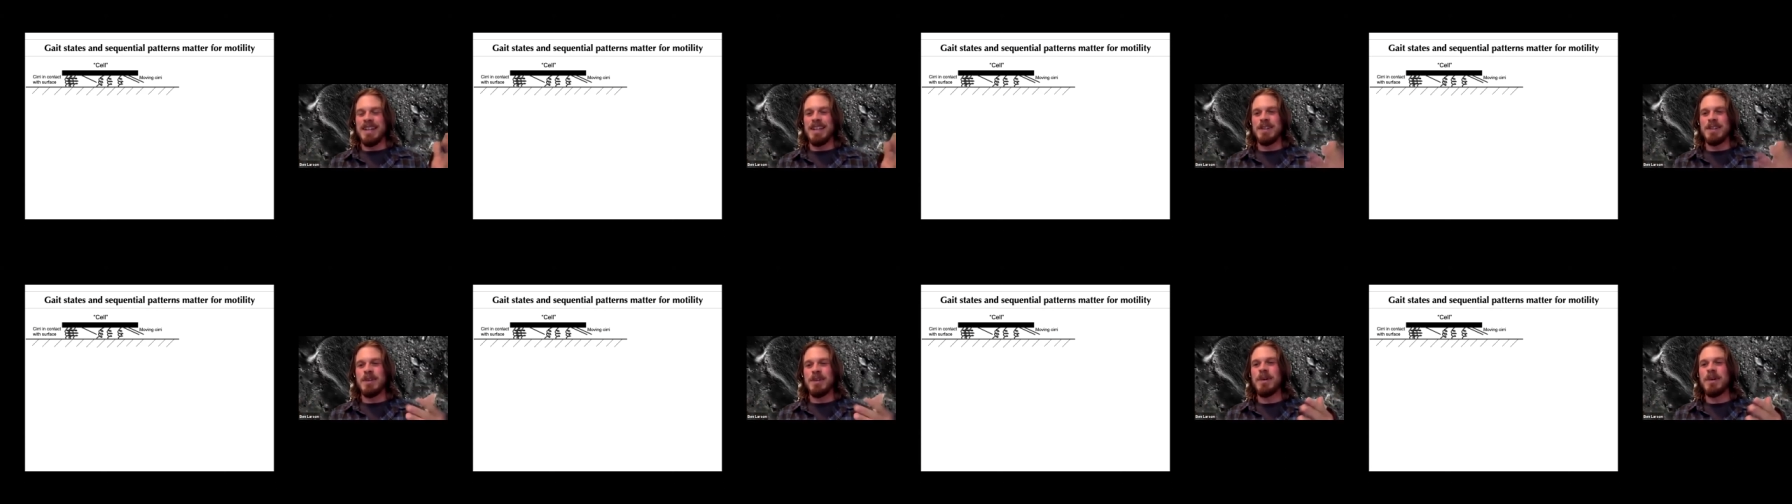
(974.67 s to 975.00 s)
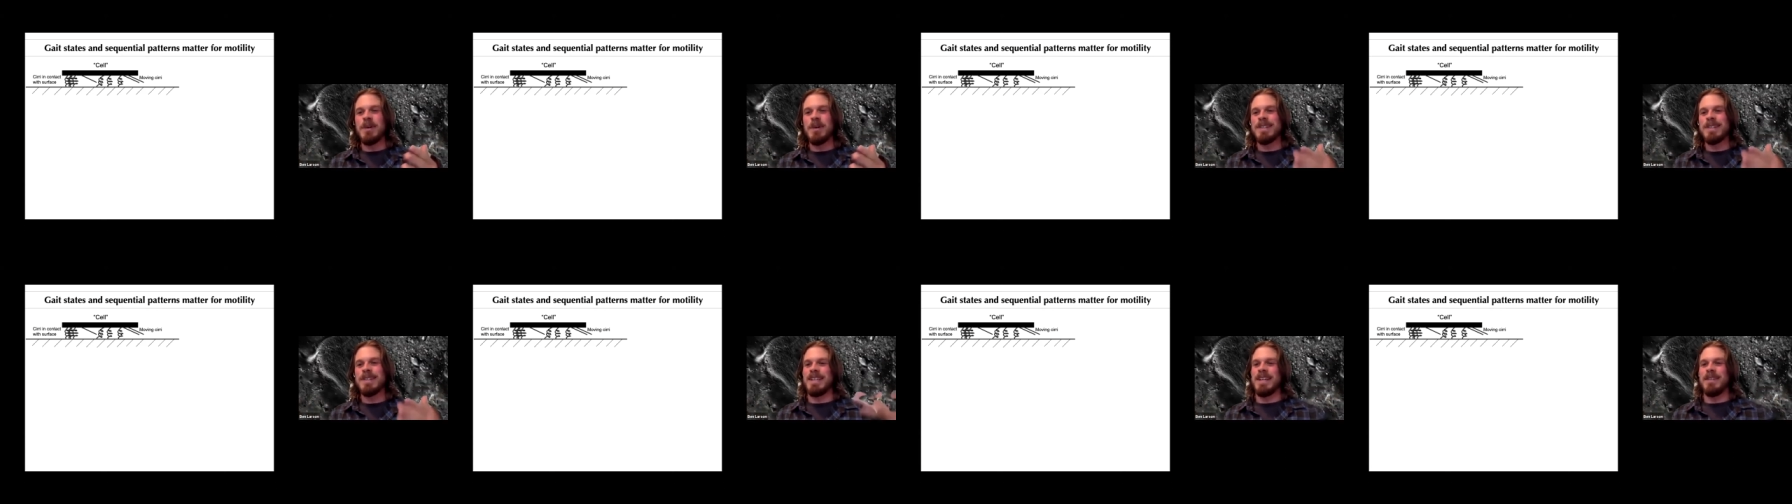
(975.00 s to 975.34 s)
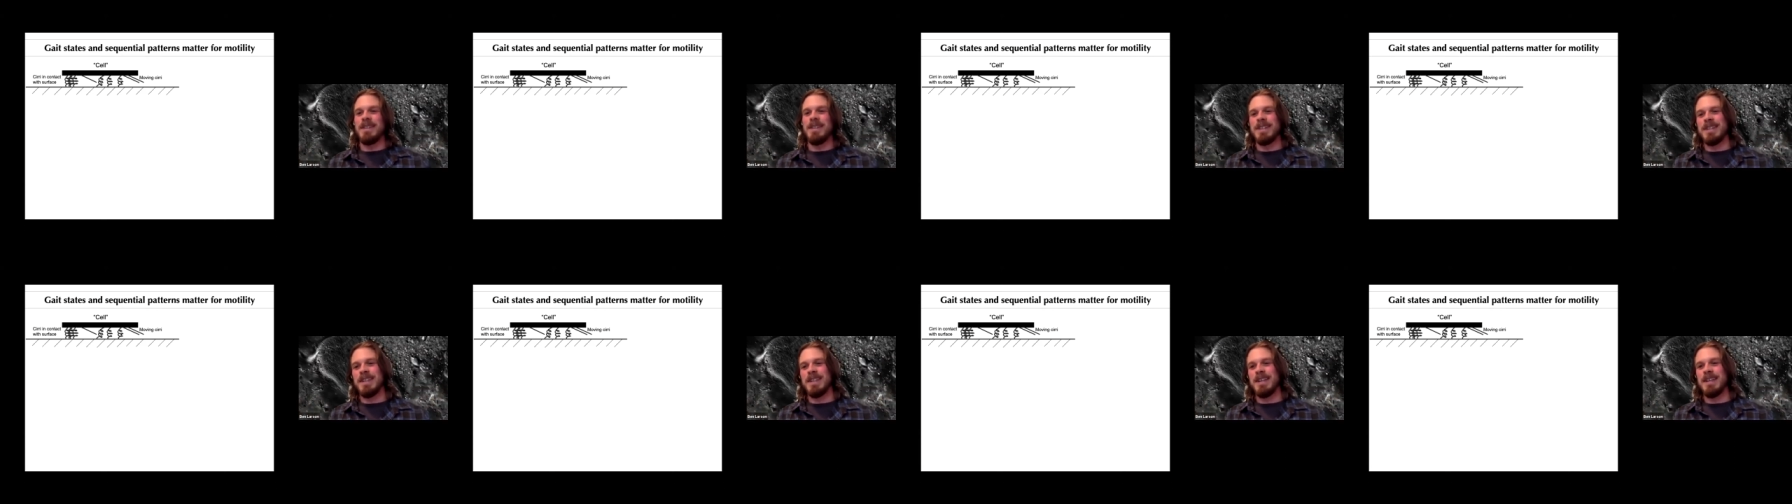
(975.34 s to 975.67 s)
and, torques to give
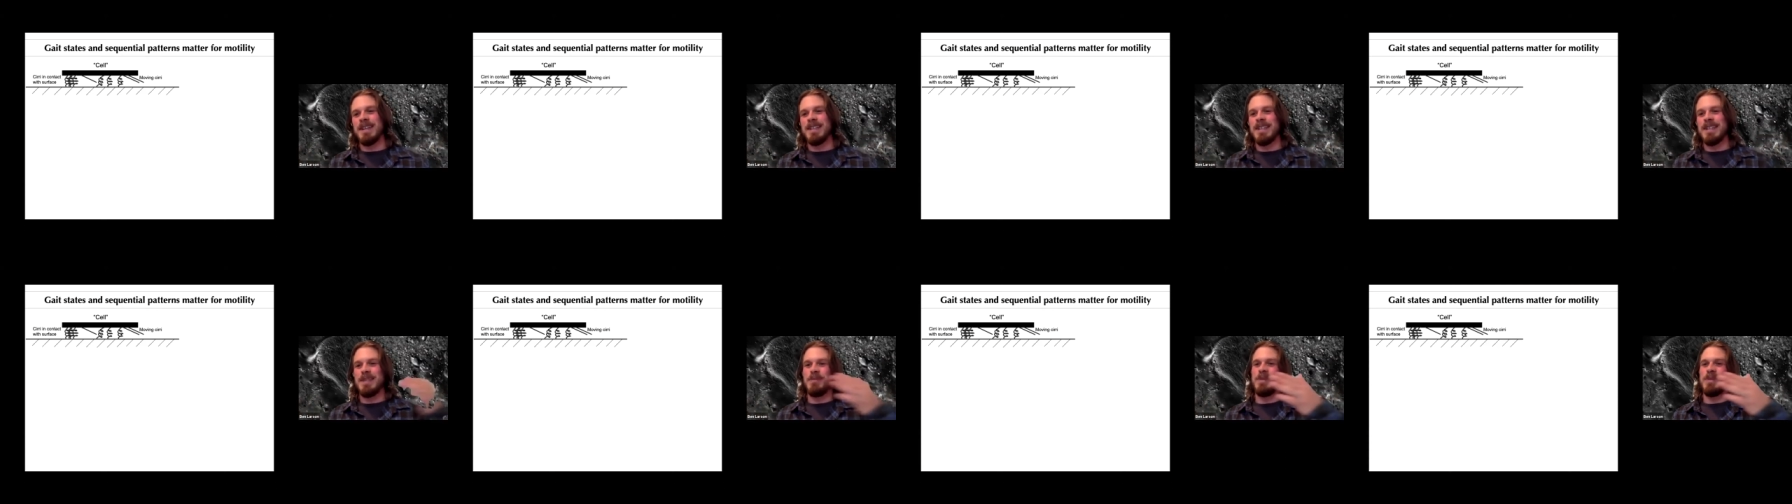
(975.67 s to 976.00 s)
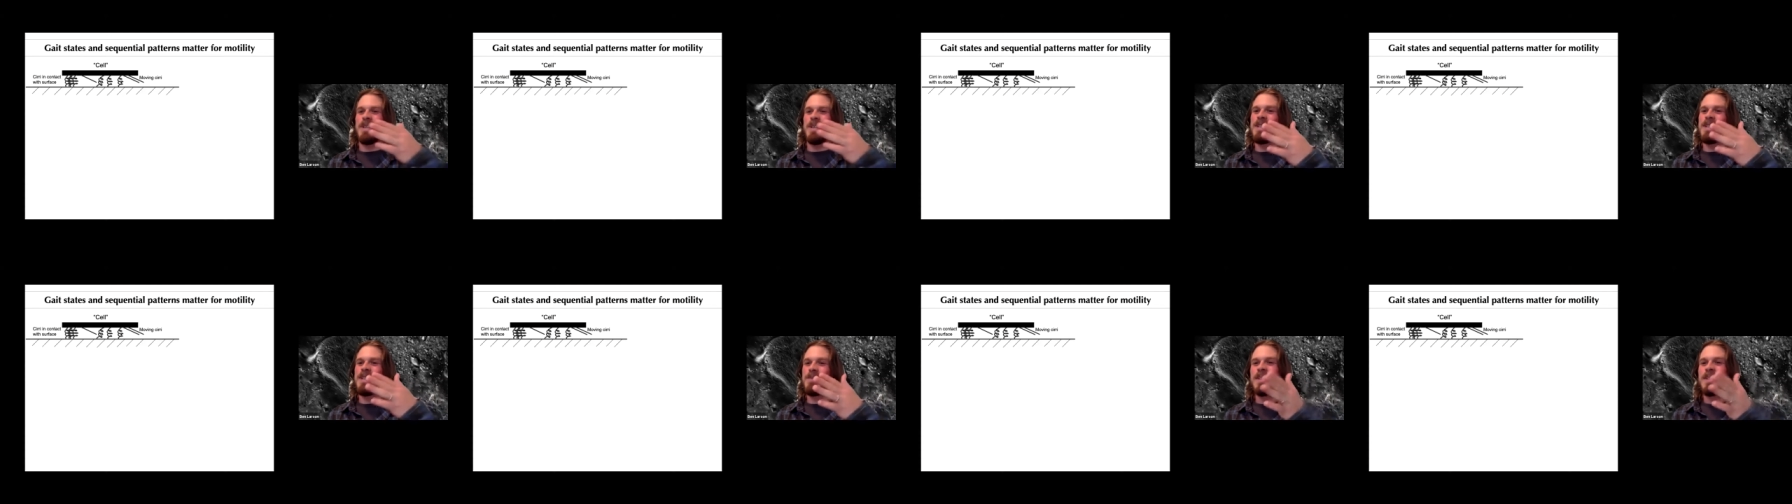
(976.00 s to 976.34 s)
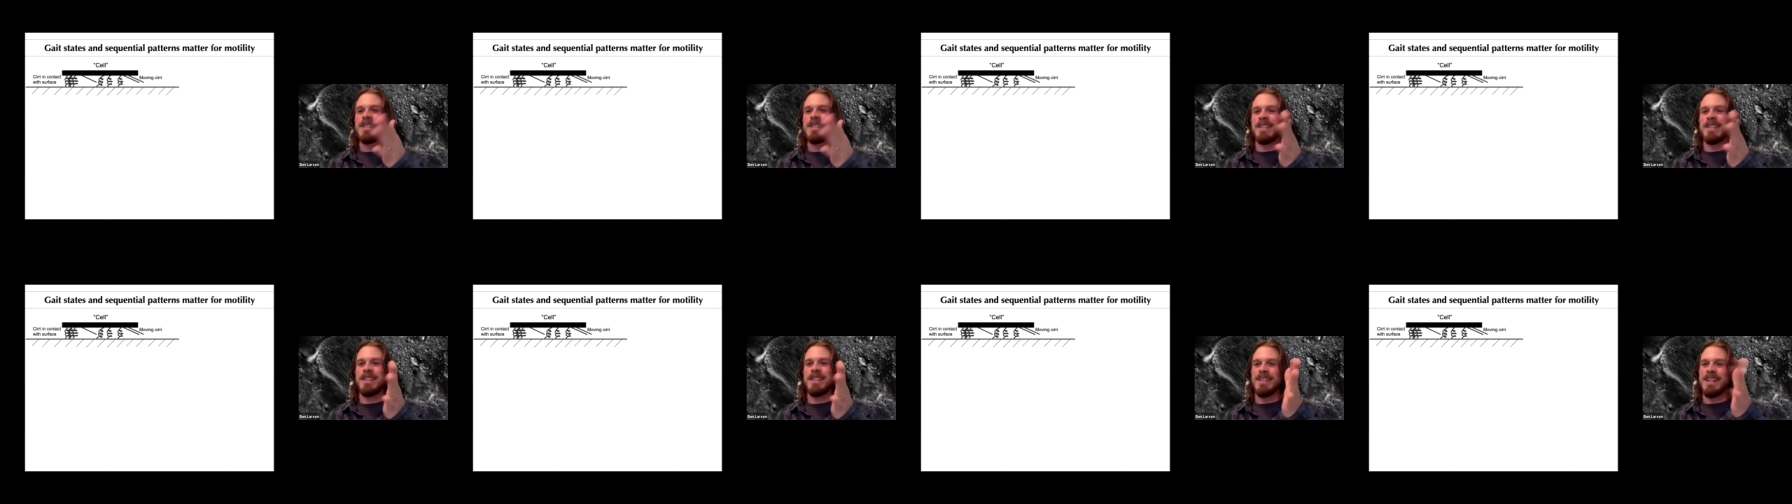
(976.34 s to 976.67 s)
us the
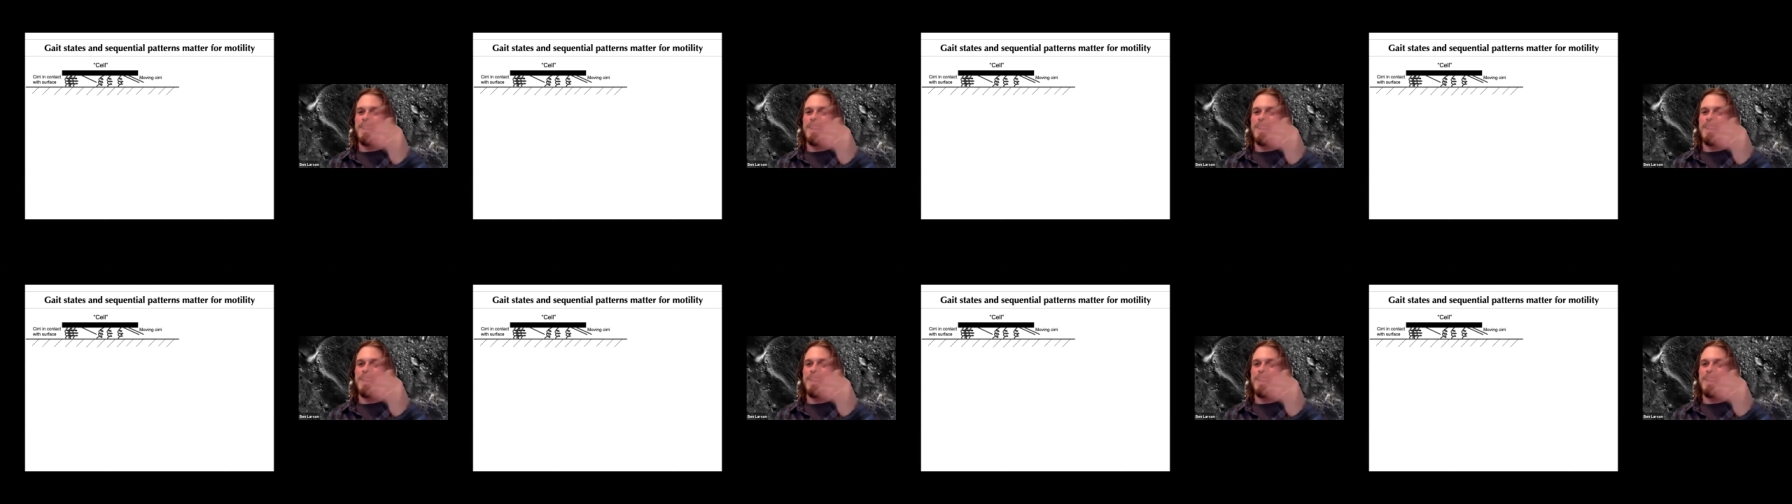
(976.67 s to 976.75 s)
displacements and,